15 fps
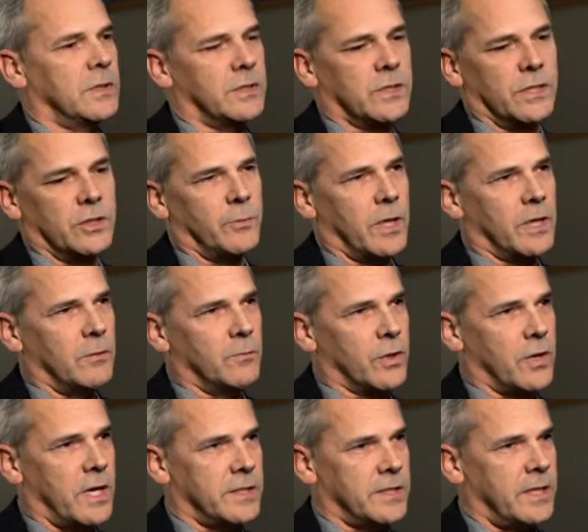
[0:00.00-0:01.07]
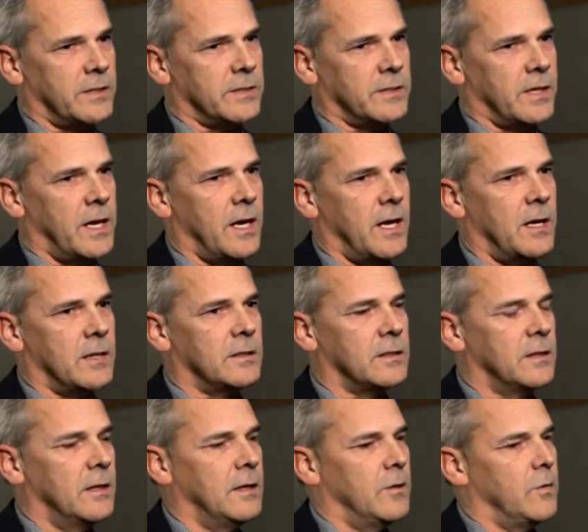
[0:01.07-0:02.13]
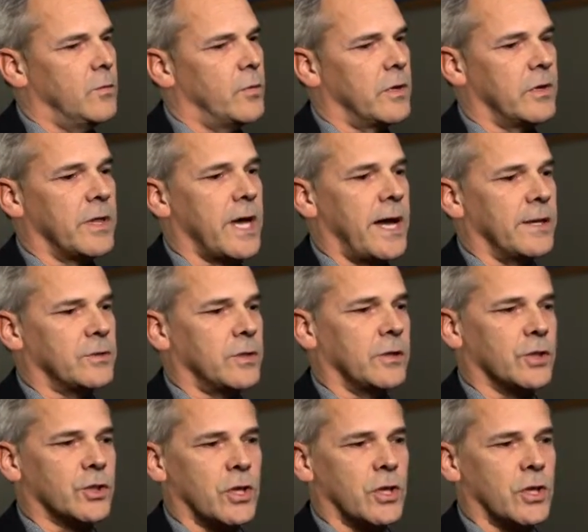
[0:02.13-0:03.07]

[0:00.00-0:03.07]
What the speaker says: decision-making process, and whether that's on the